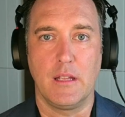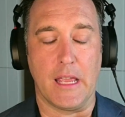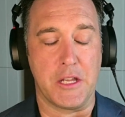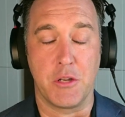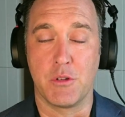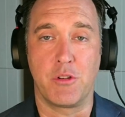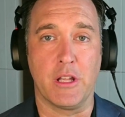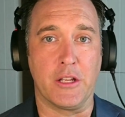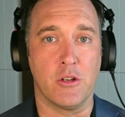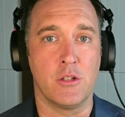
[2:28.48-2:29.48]
Yeah, she was
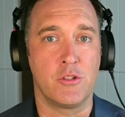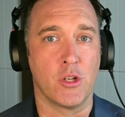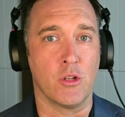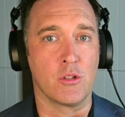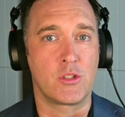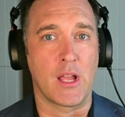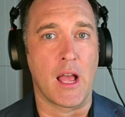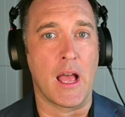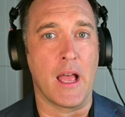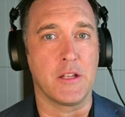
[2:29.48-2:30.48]
really good, Jules.
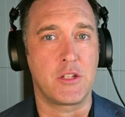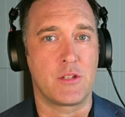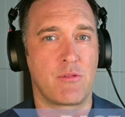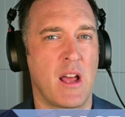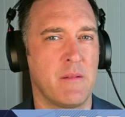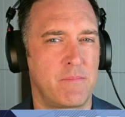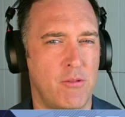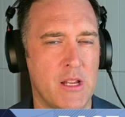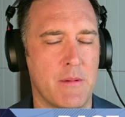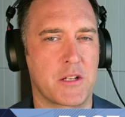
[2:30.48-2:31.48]
She's run
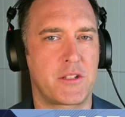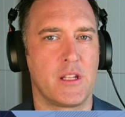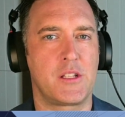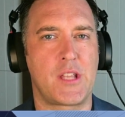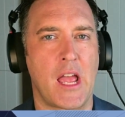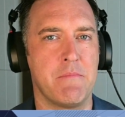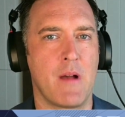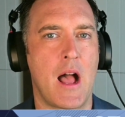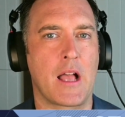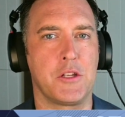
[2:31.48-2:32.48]
pretty much to the same
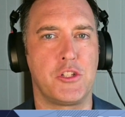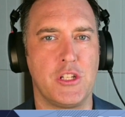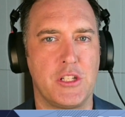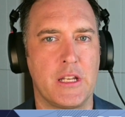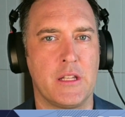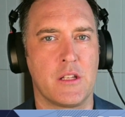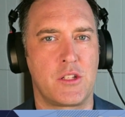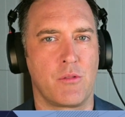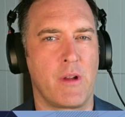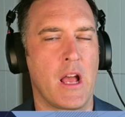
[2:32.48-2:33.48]
mark as she did in the
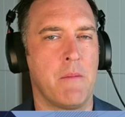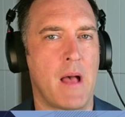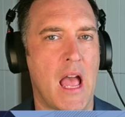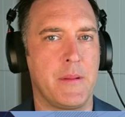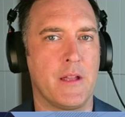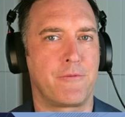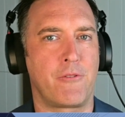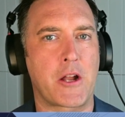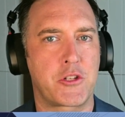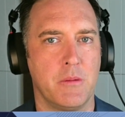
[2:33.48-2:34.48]
surround, maybe a
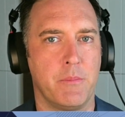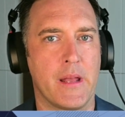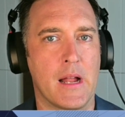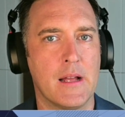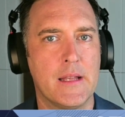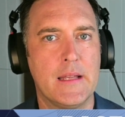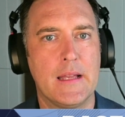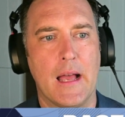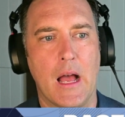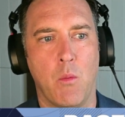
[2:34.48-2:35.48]
fraction better.
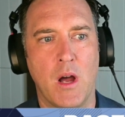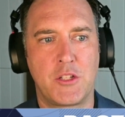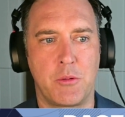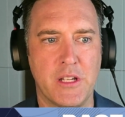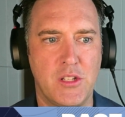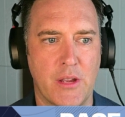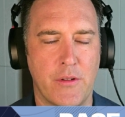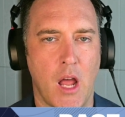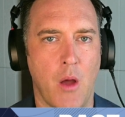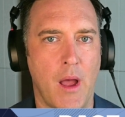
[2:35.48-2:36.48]

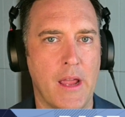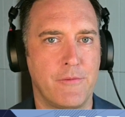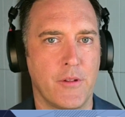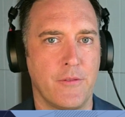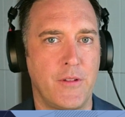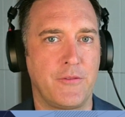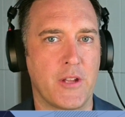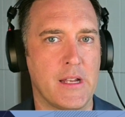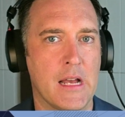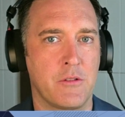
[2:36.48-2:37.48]
127.08 for the
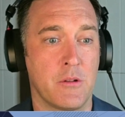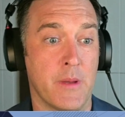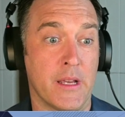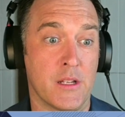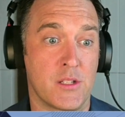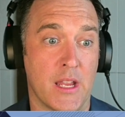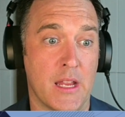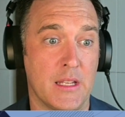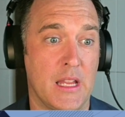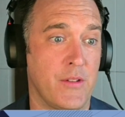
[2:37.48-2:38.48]
1,500 metres there.
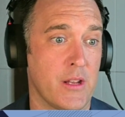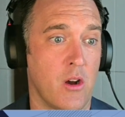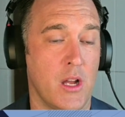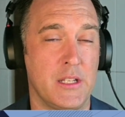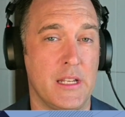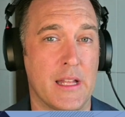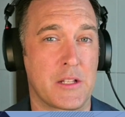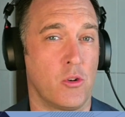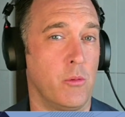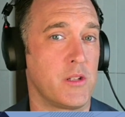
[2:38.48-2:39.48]
To give you an idea,
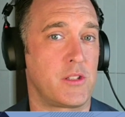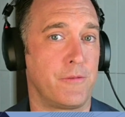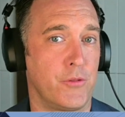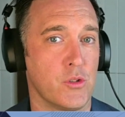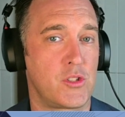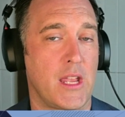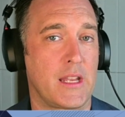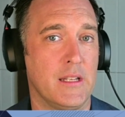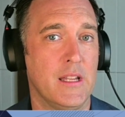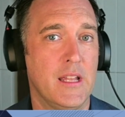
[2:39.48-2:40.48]
that's almost a full
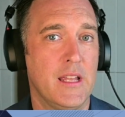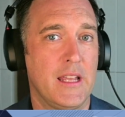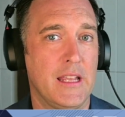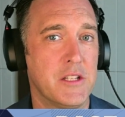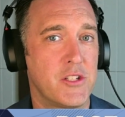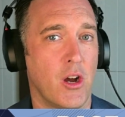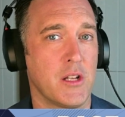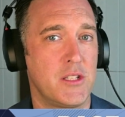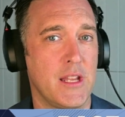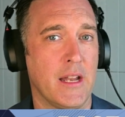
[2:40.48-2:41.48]
second
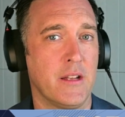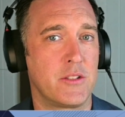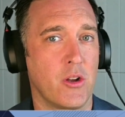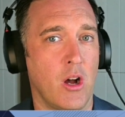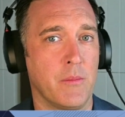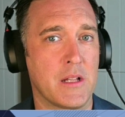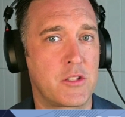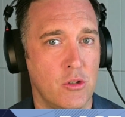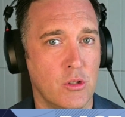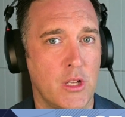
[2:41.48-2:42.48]
inside standard time. That's
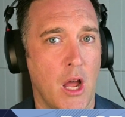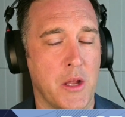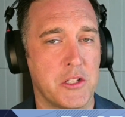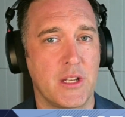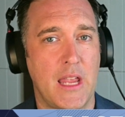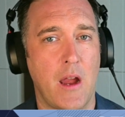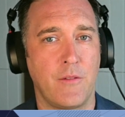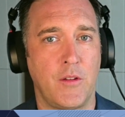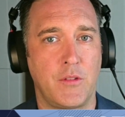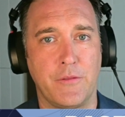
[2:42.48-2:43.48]
good going. She
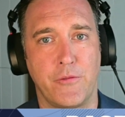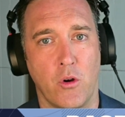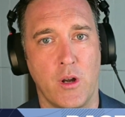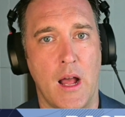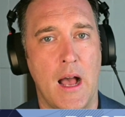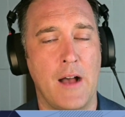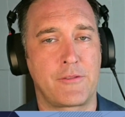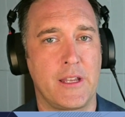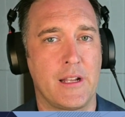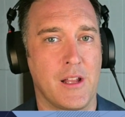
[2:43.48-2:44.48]
carried 54.5
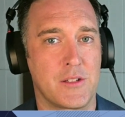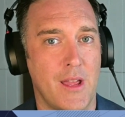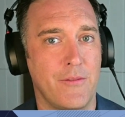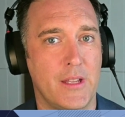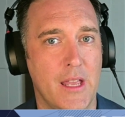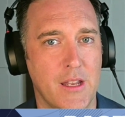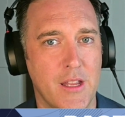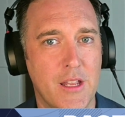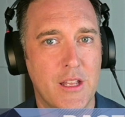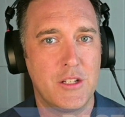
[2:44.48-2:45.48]
kilos. Don't forget,
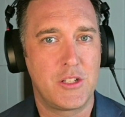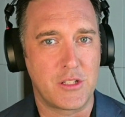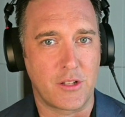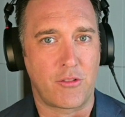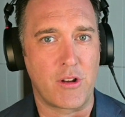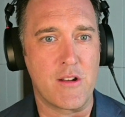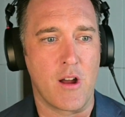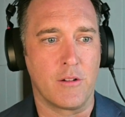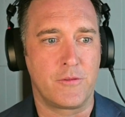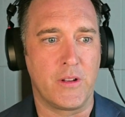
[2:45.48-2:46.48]
she's a
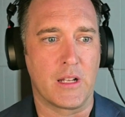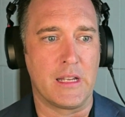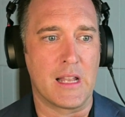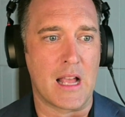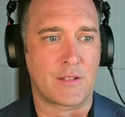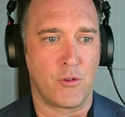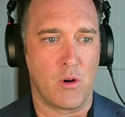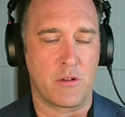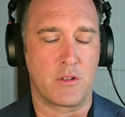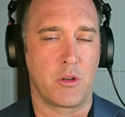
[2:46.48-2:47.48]
3-year-old filly. Last
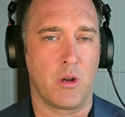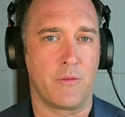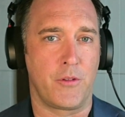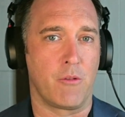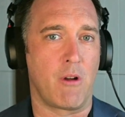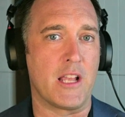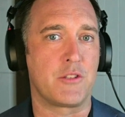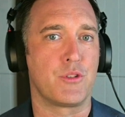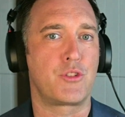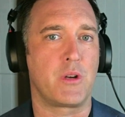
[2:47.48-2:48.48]
400, 200 for the
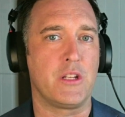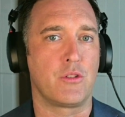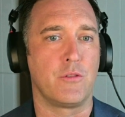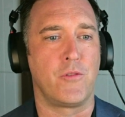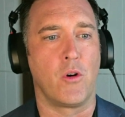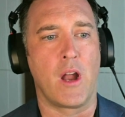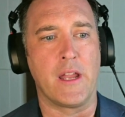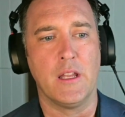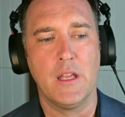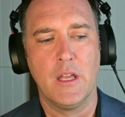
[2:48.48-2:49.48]
race was
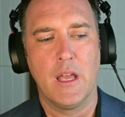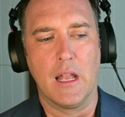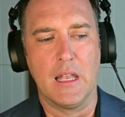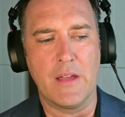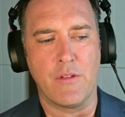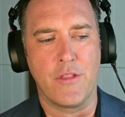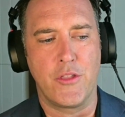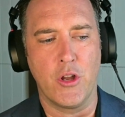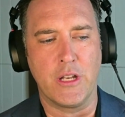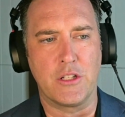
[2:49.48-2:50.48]
22.48,
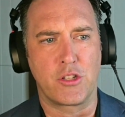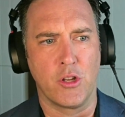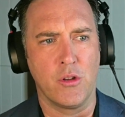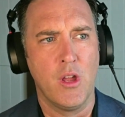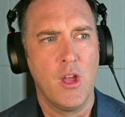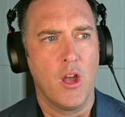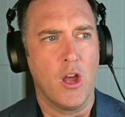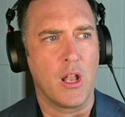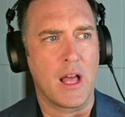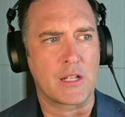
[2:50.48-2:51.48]
11.32.
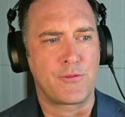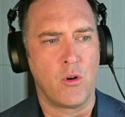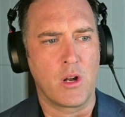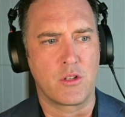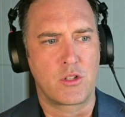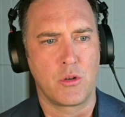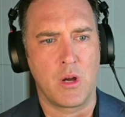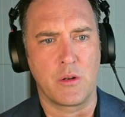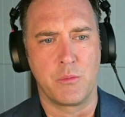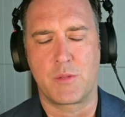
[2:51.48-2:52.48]
Her last 400,
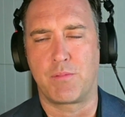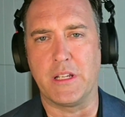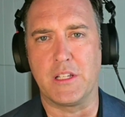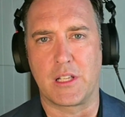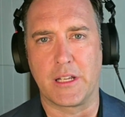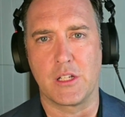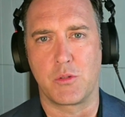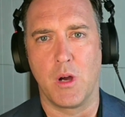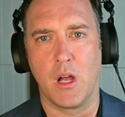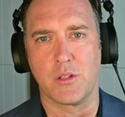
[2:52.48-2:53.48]
200 was pretty slick as
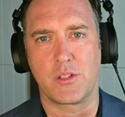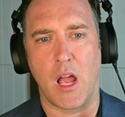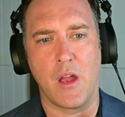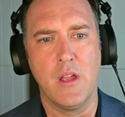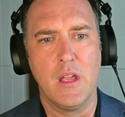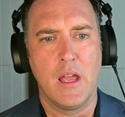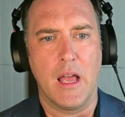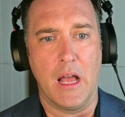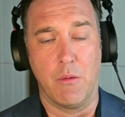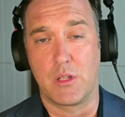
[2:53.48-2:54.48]
well. So
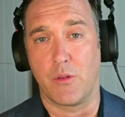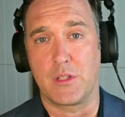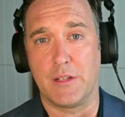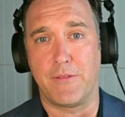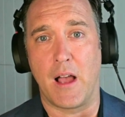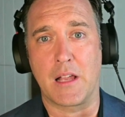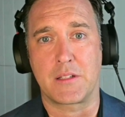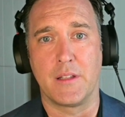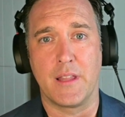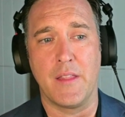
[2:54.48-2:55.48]
it was obviously
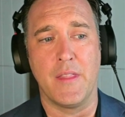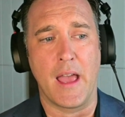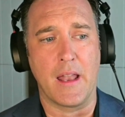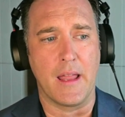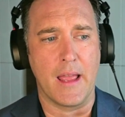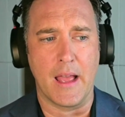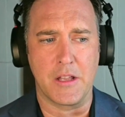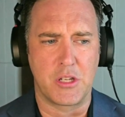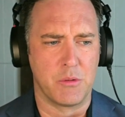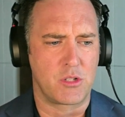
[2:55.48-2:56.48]
faster than that.
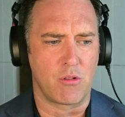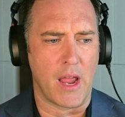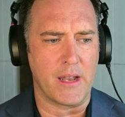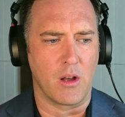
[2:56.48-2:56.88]
She was great.